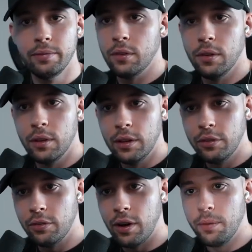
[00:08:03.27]
So
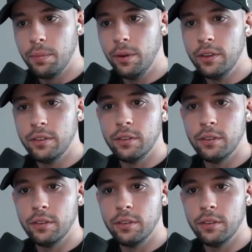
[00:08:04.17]
let's try to put this